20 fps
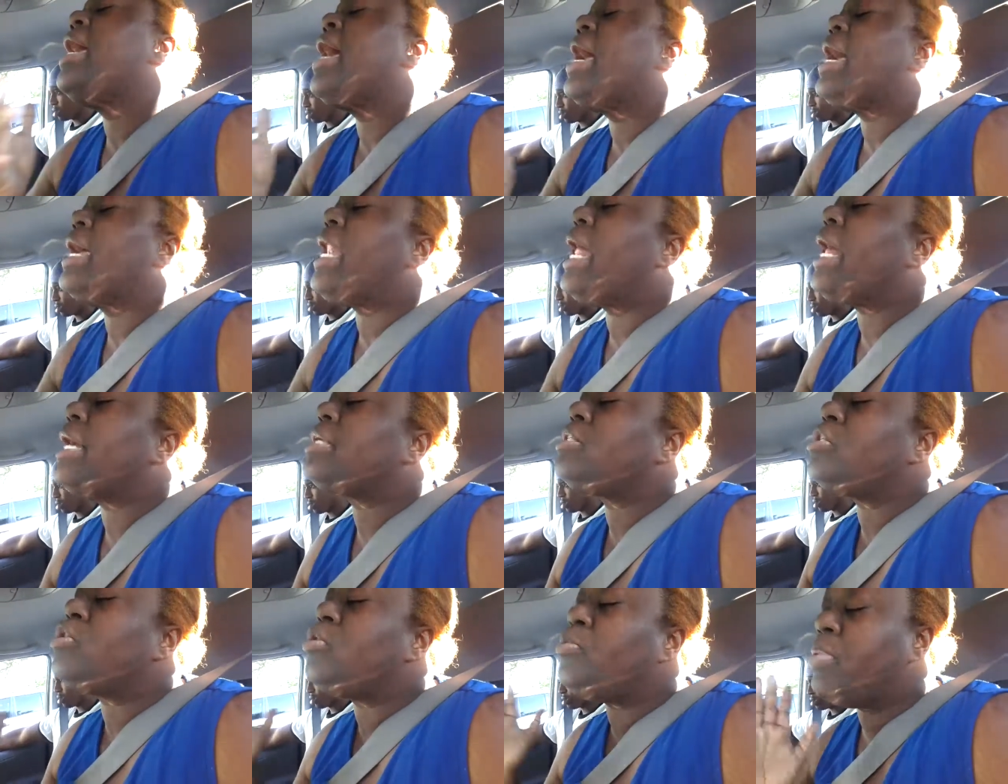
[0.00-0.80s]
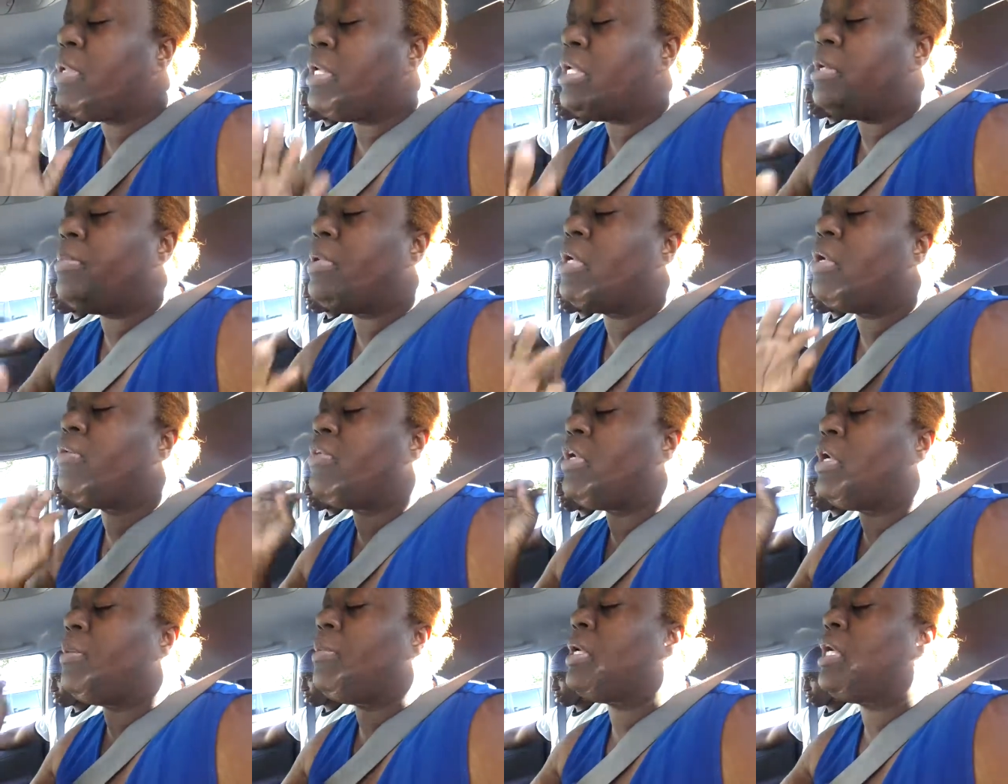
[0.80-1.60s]
And I ask that you plead the blood over
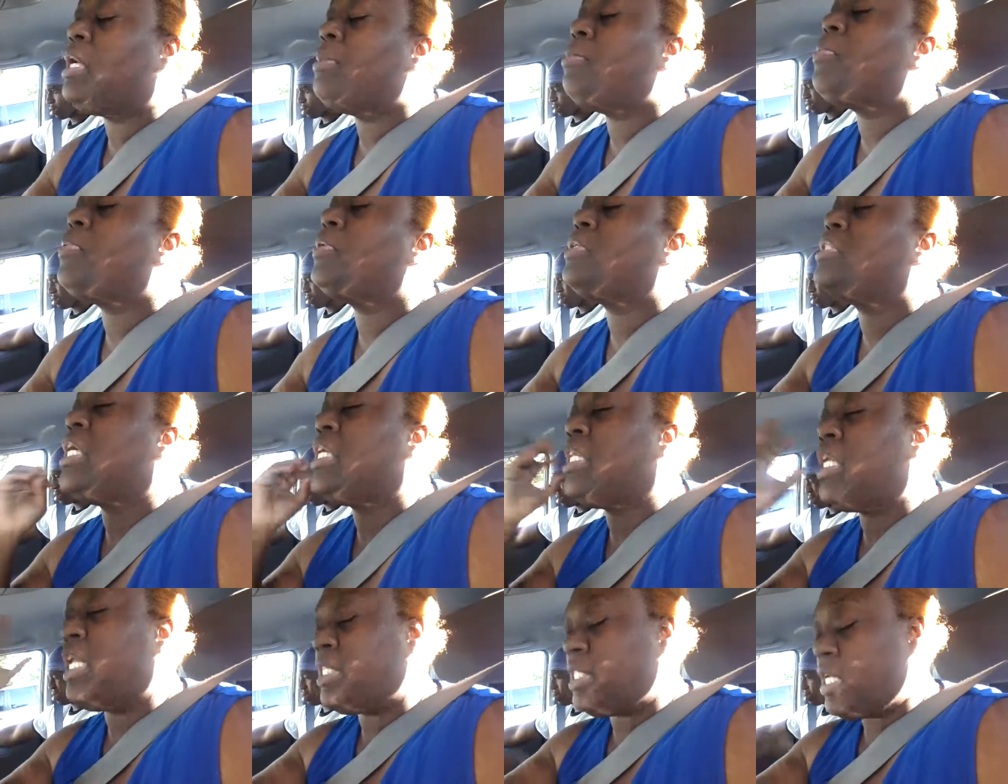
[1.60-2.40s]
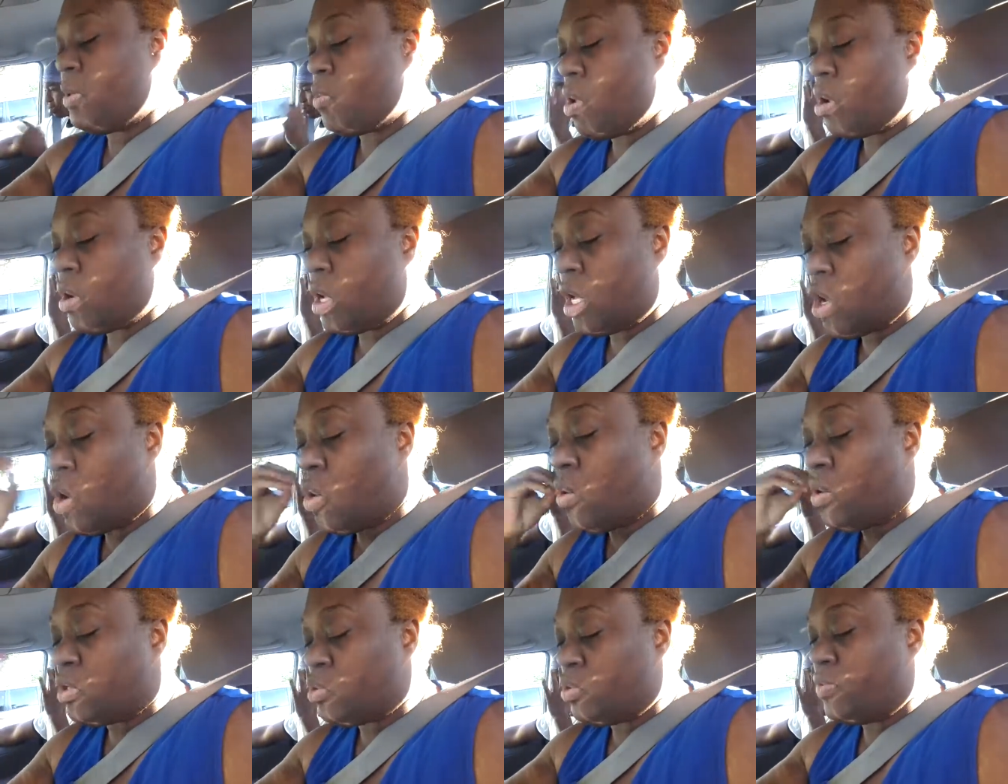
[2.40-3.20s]
them and keep them protected as they walk and
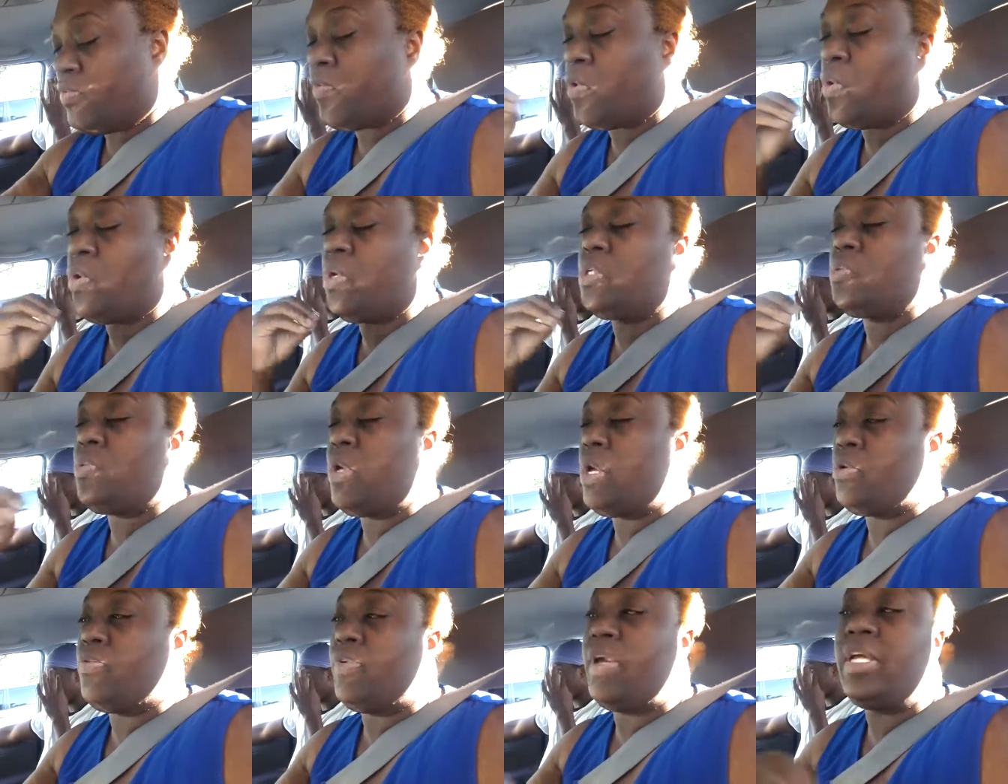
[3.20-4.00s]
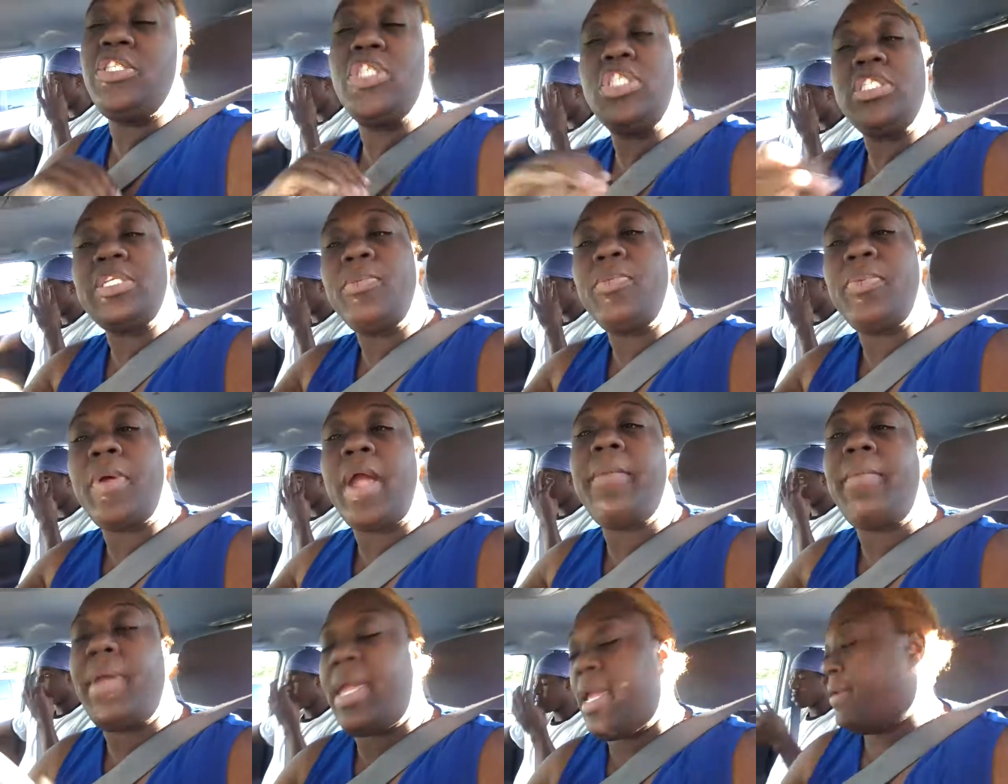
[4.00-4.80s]
go into a foreign spirit. In Jesus' name, we pray.
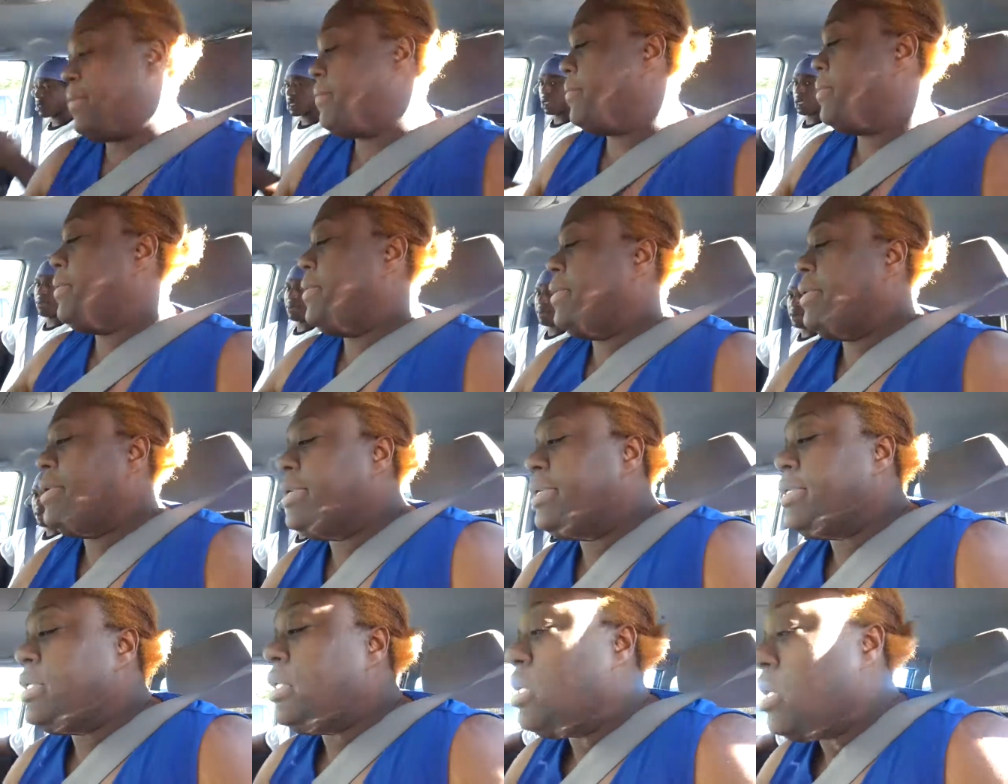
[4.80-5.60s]
Amen. Amen.